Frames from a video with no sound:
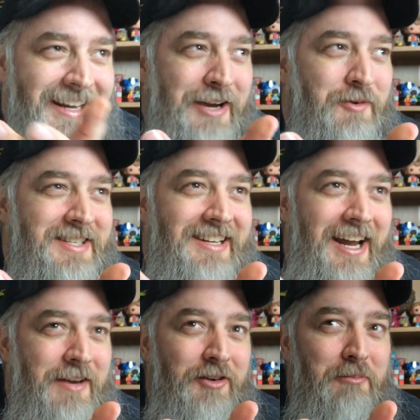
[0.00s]
he was
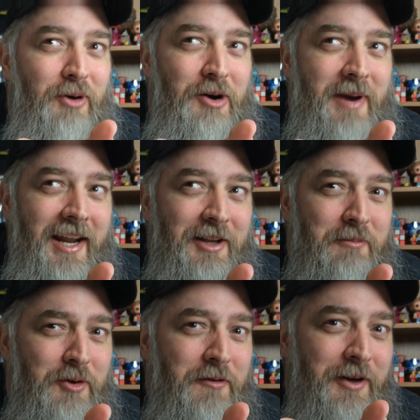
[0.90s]
not even a merman in the
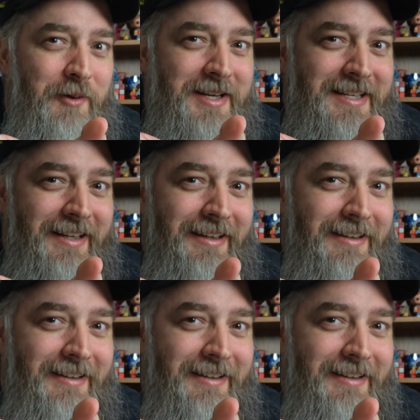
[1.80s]
movie, was he?